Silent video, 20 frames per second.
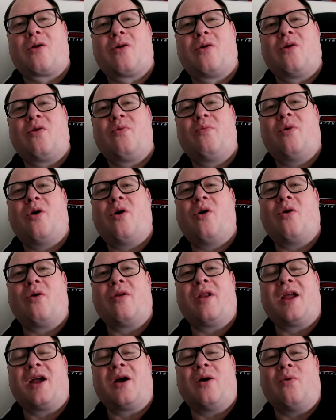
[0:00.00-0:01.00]
Good
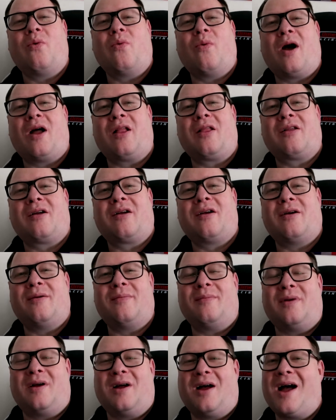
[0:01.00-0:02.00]
morning and
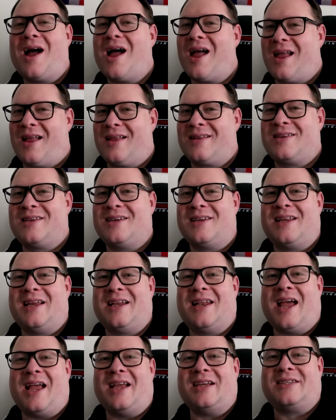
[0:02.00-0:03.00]
welcome to
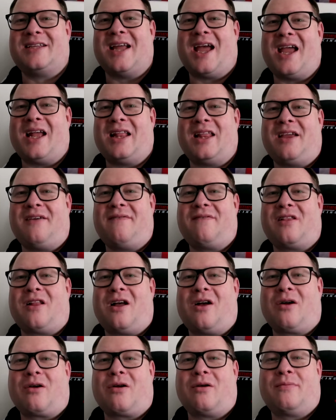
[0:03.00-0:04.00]
today's daily
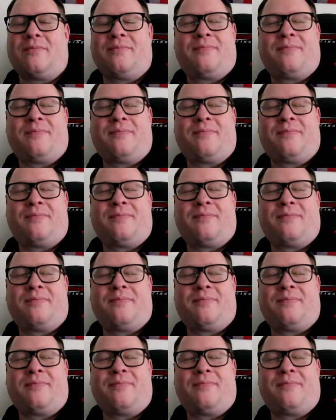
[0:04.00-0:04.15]
vlog.